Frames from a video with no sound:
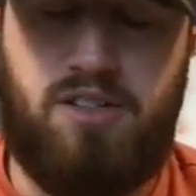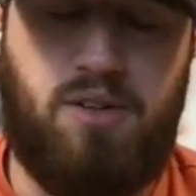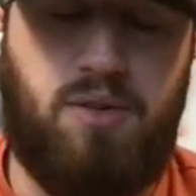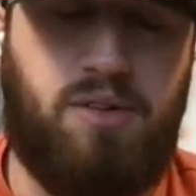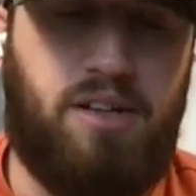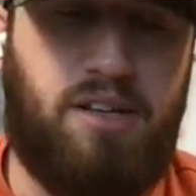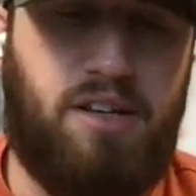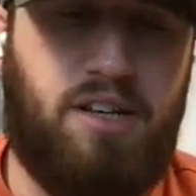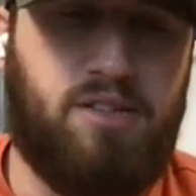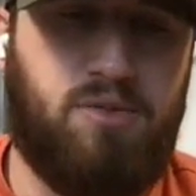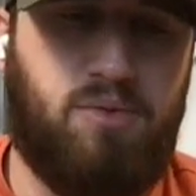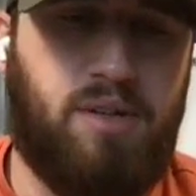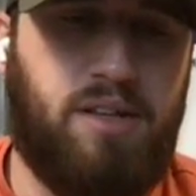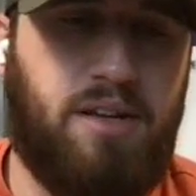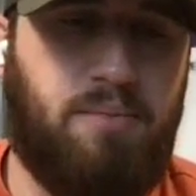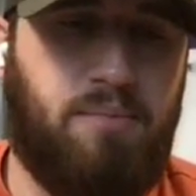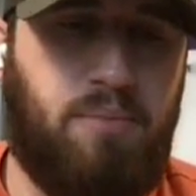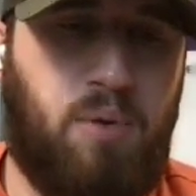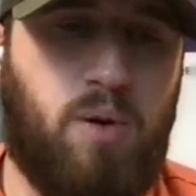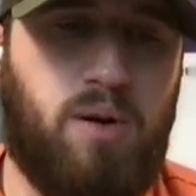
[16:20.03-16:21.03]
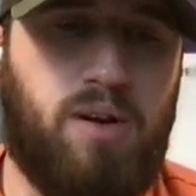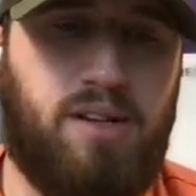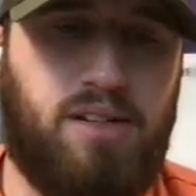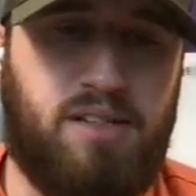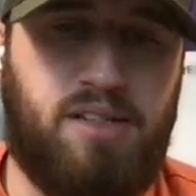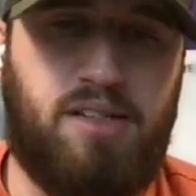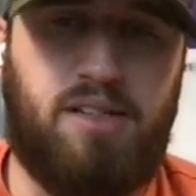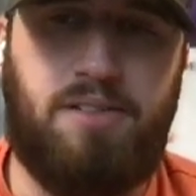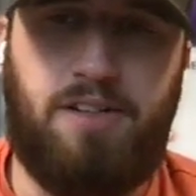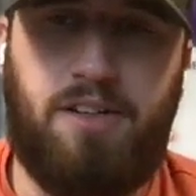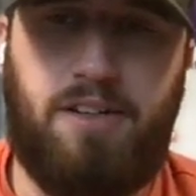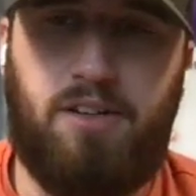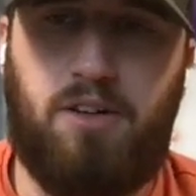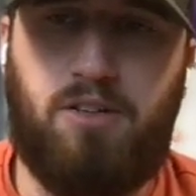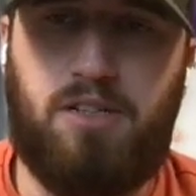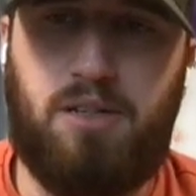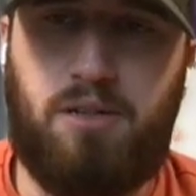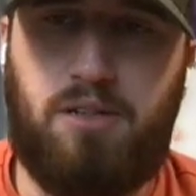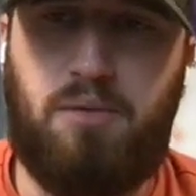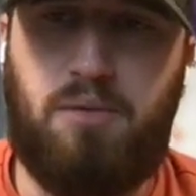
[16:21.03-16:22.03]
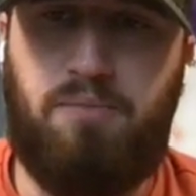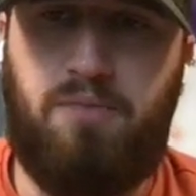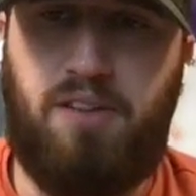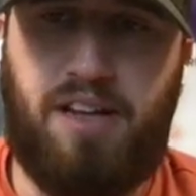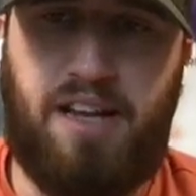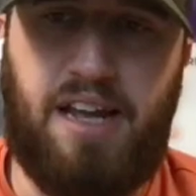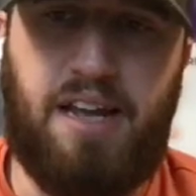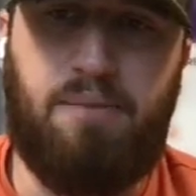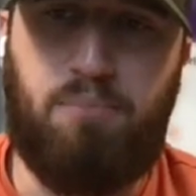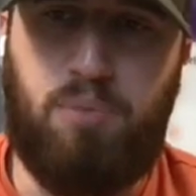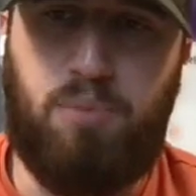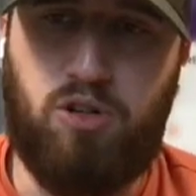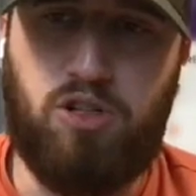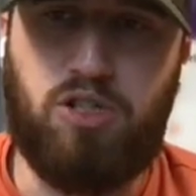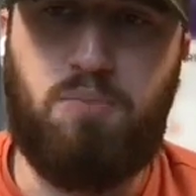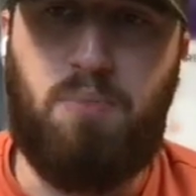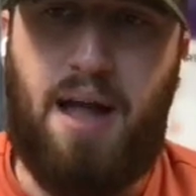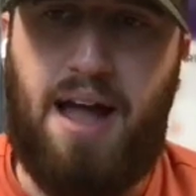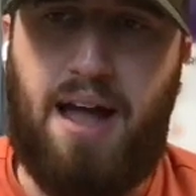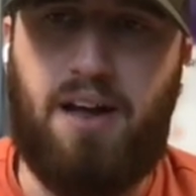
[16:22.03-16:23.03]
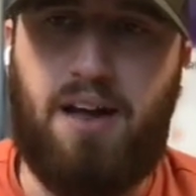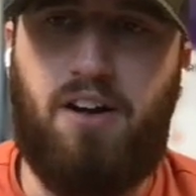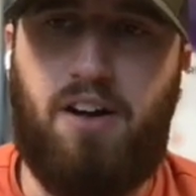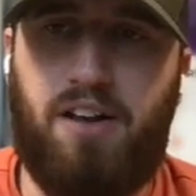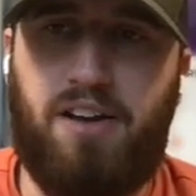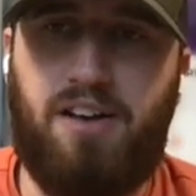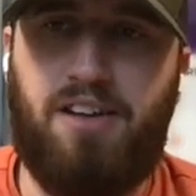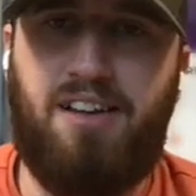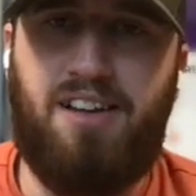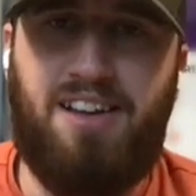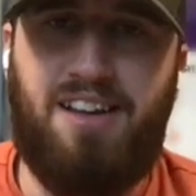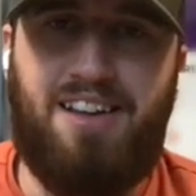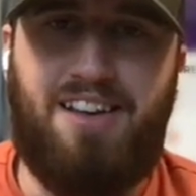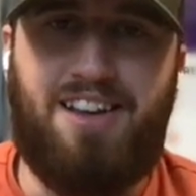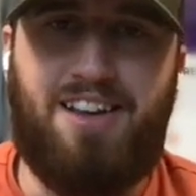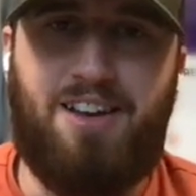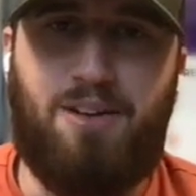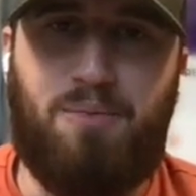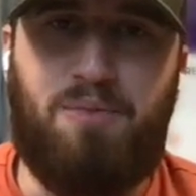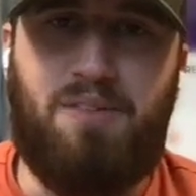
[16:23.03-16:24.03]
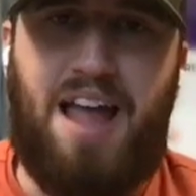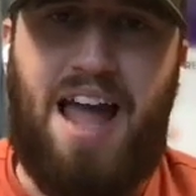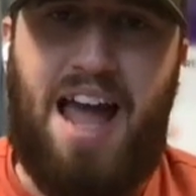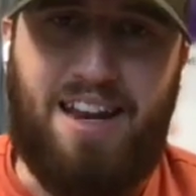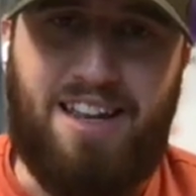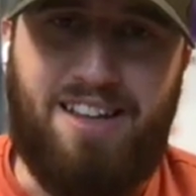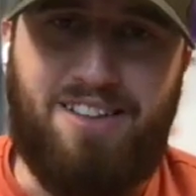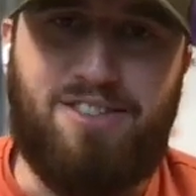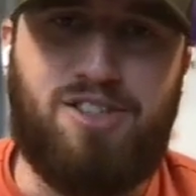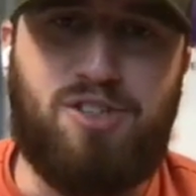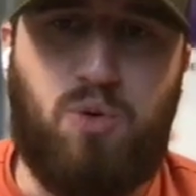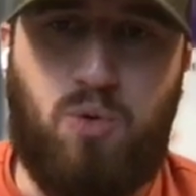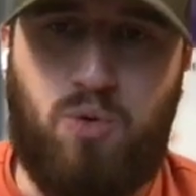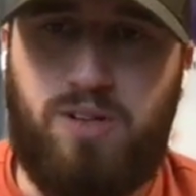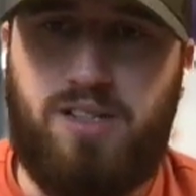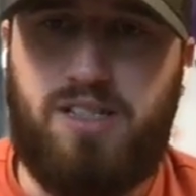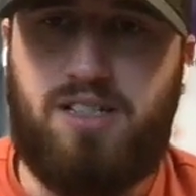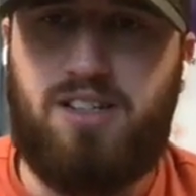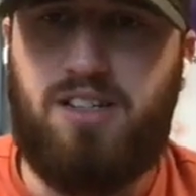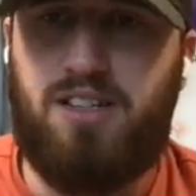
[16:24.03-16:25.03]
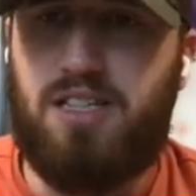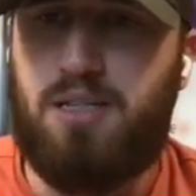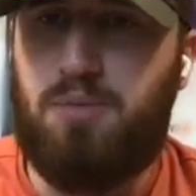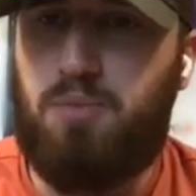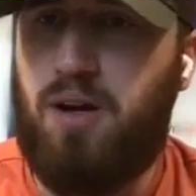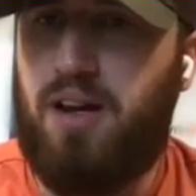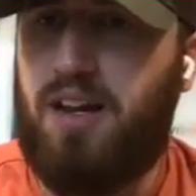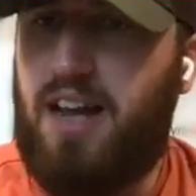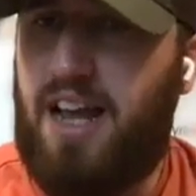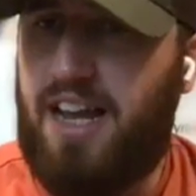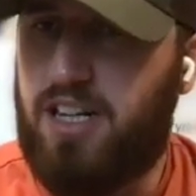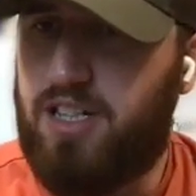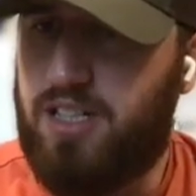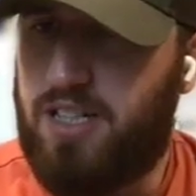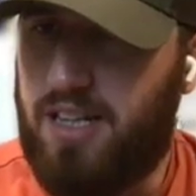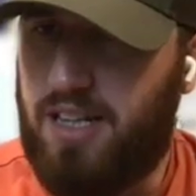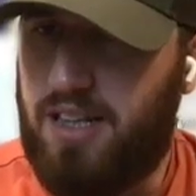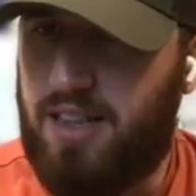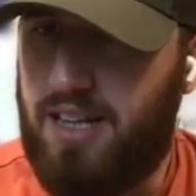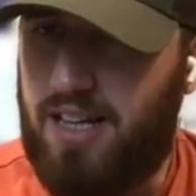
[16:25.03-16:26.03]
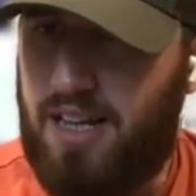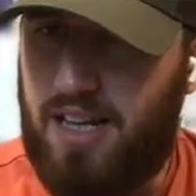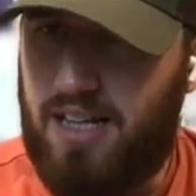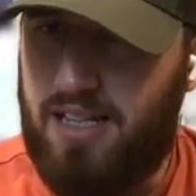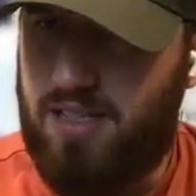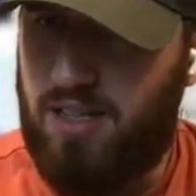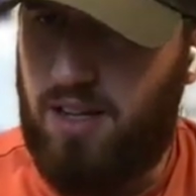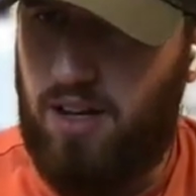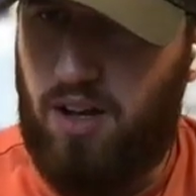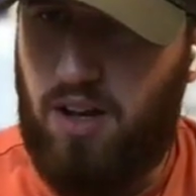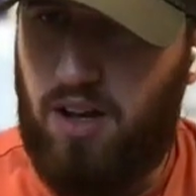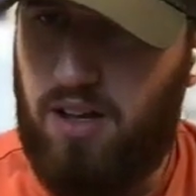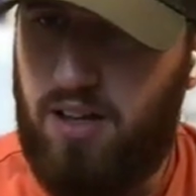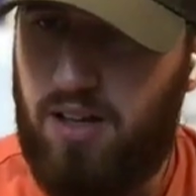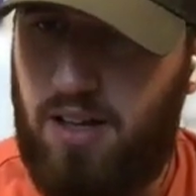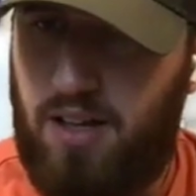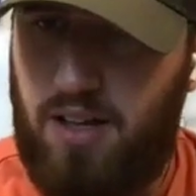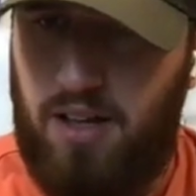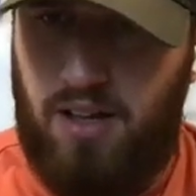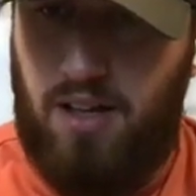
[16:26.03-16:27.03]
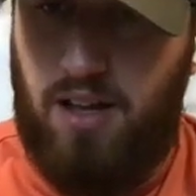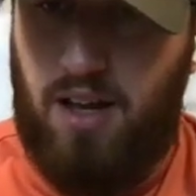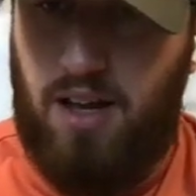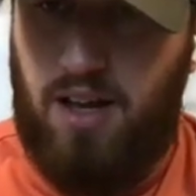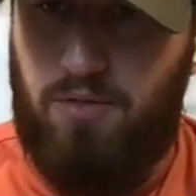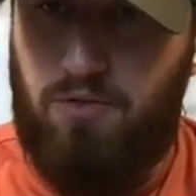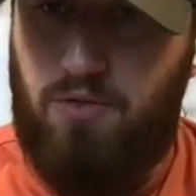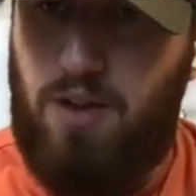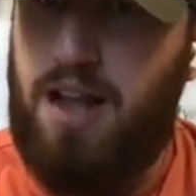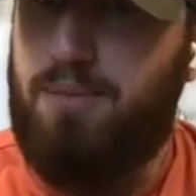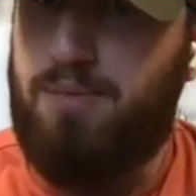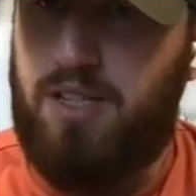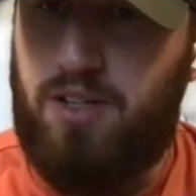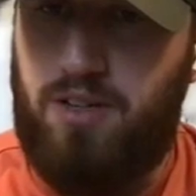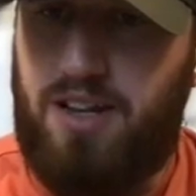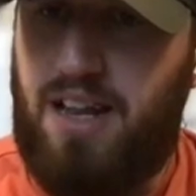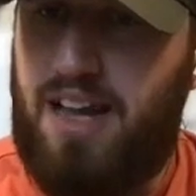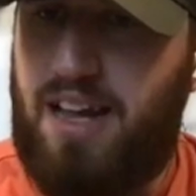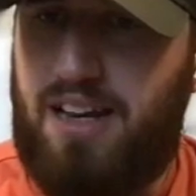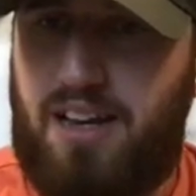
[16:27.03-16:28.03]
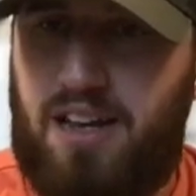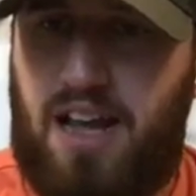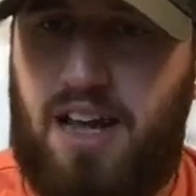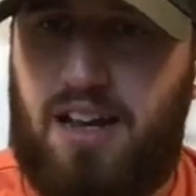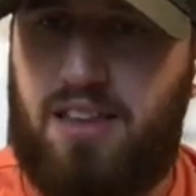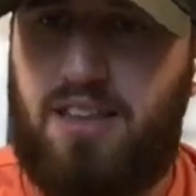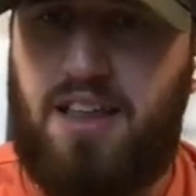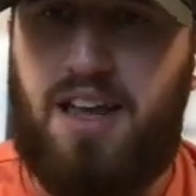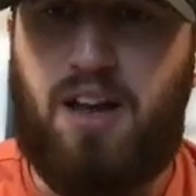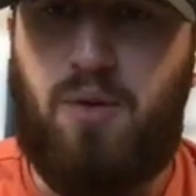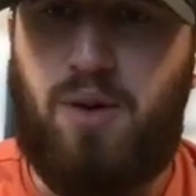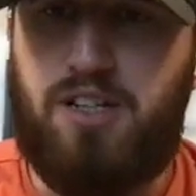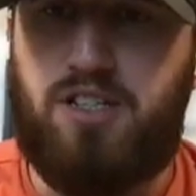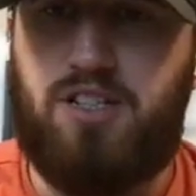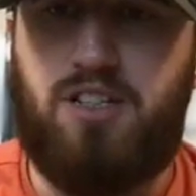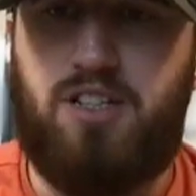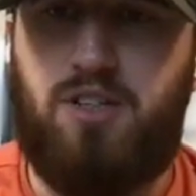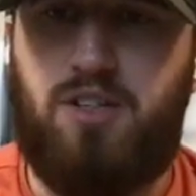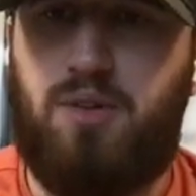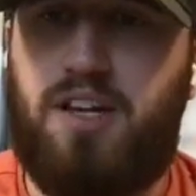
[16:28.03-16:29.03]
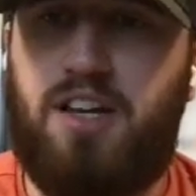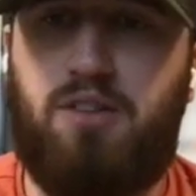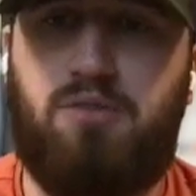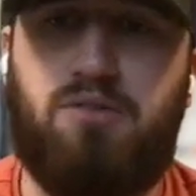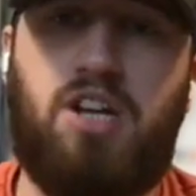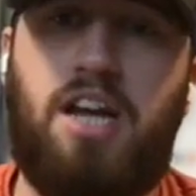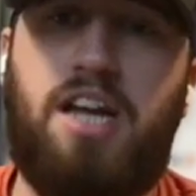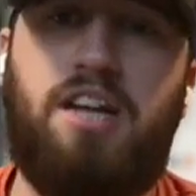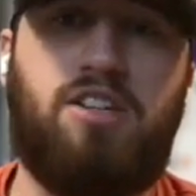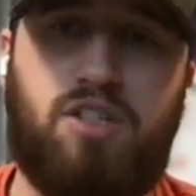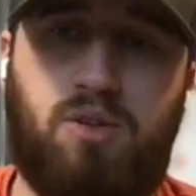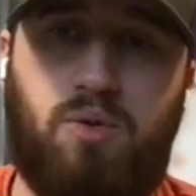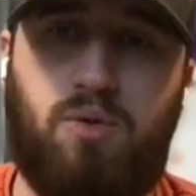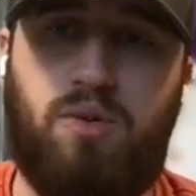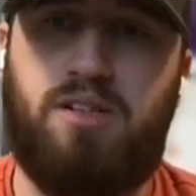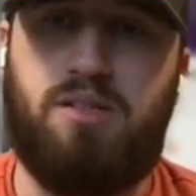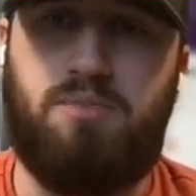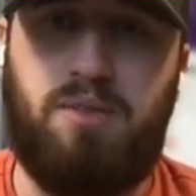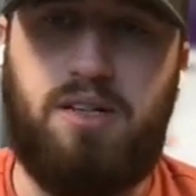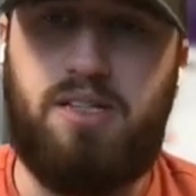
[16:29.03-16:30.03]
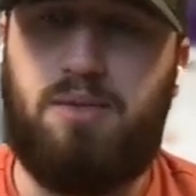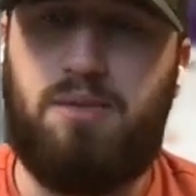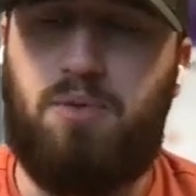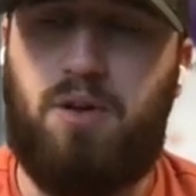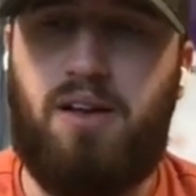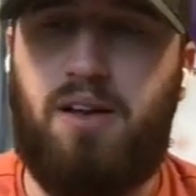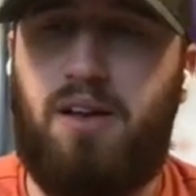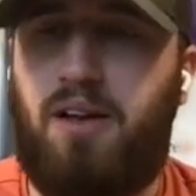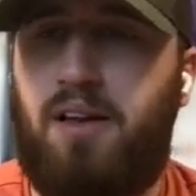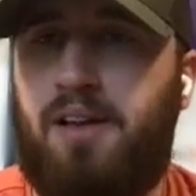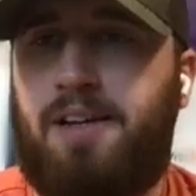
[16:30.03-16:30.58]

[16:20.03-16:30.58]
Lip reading: So it is really important, to again push back on adding stories to the sprint. And I actually think I saw Ramsey, you'd added that question too. Can you change stories mid-sprint?